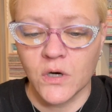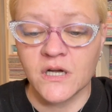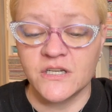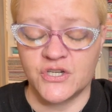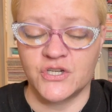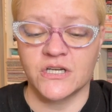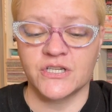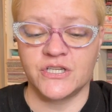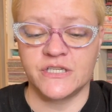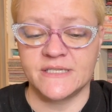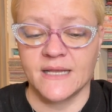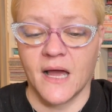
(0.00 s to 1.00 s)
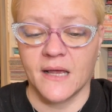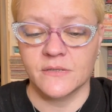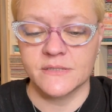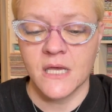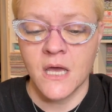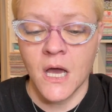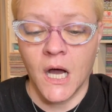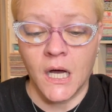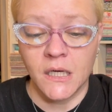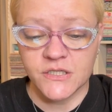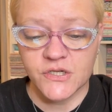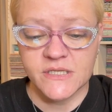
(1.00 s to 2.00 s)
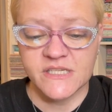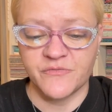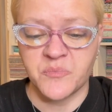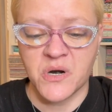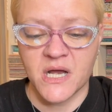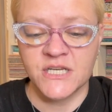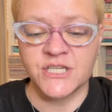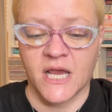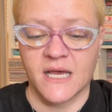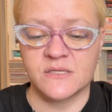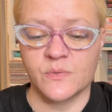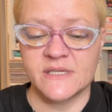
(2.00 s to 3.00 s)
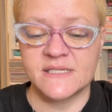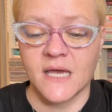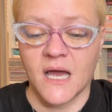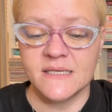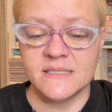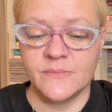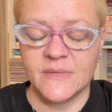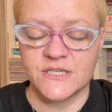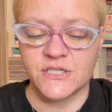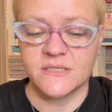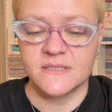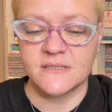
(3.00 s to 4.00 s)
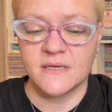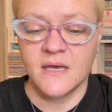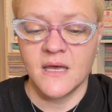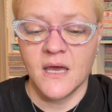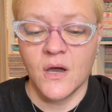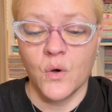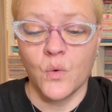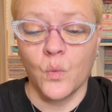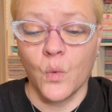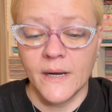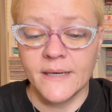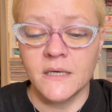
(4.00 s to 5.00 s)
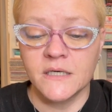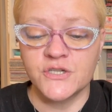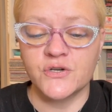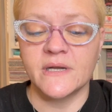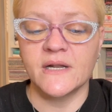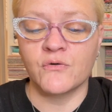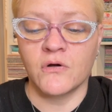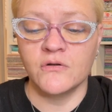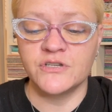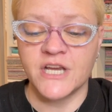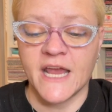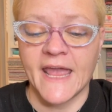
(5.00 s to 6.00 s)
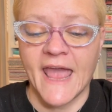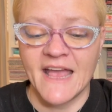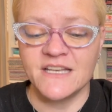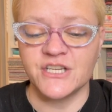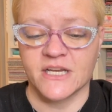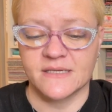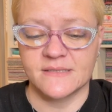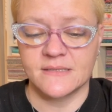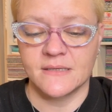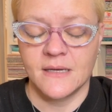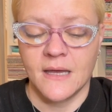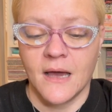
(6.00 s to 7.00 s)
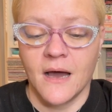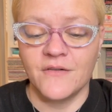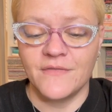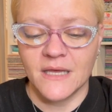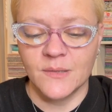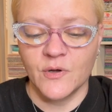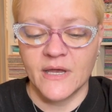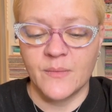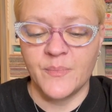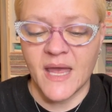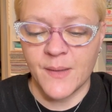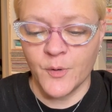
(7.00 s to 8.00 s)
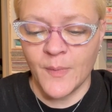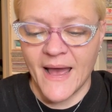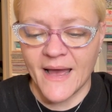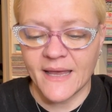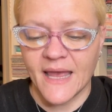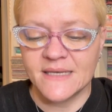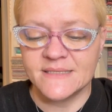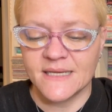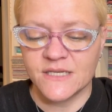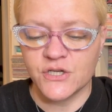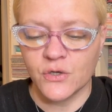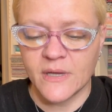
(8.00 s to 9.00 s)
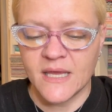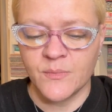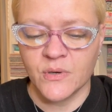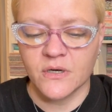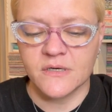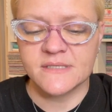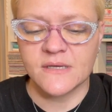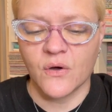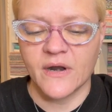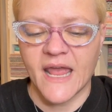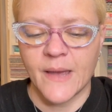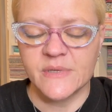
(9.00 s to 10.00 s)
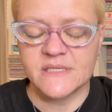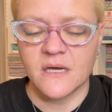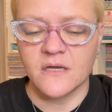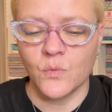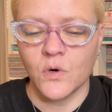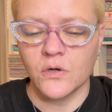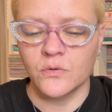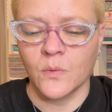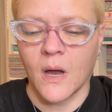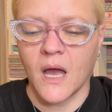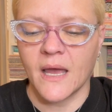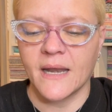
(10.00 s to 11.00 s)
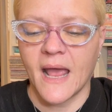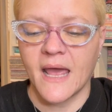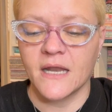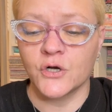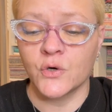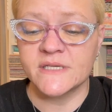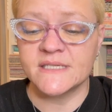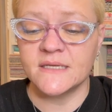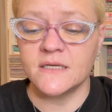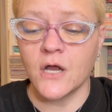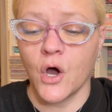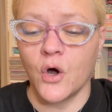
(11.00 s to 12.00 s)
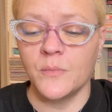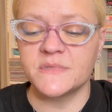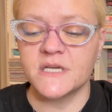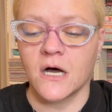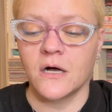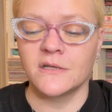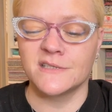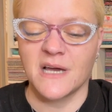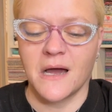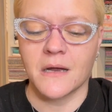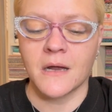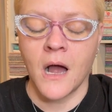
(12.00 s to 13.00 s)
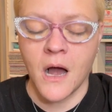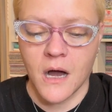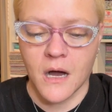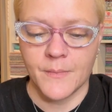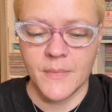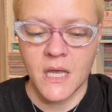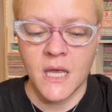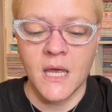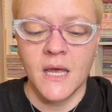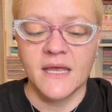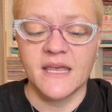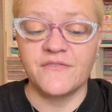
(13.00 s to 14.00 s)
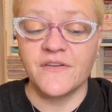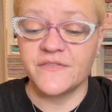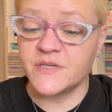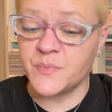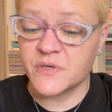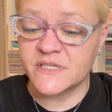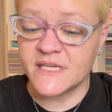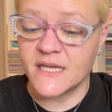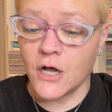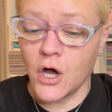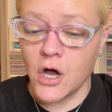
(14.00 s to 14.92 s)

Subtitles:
construction styles. Hundreds of projects with size dimensions. 100 crochet edgings, available in paperback and digital ebooks on Amazon worldwide and kristenomdahl.com. Get 15%